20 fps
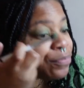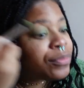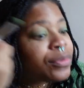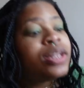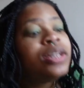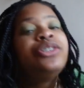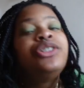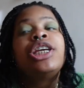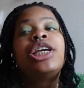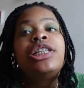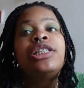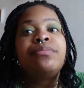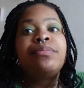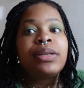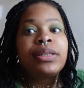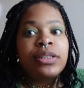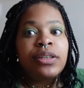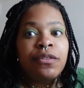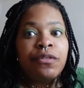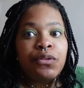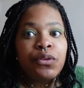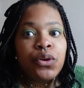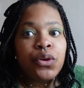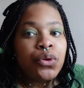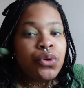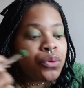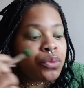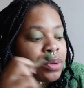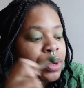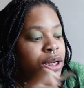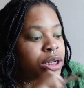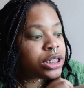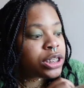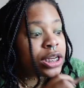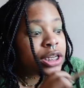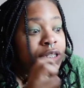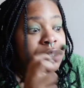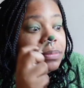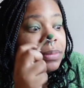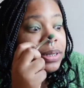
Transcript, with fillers: and changing myself for who and changing